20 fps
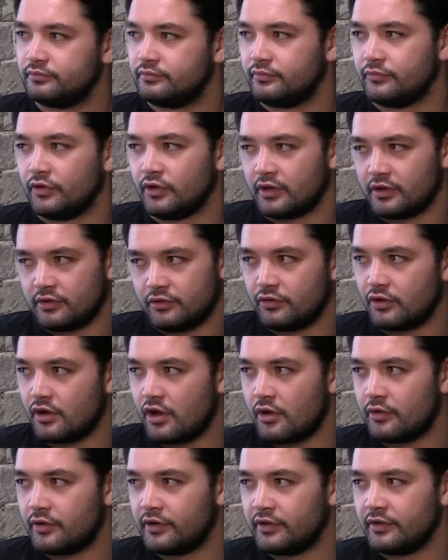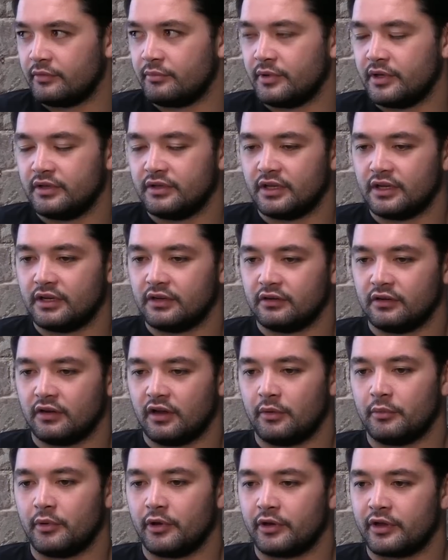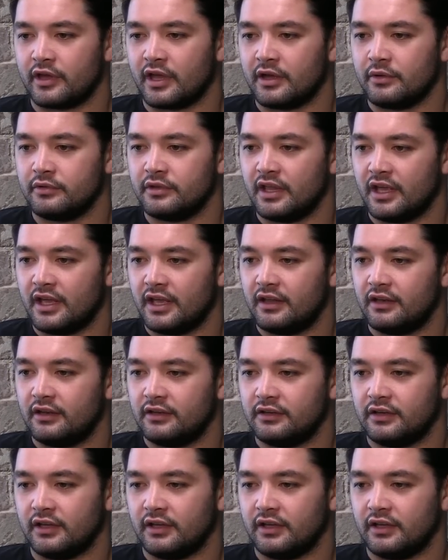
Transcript: you're going to the bin, then I'm okay with that.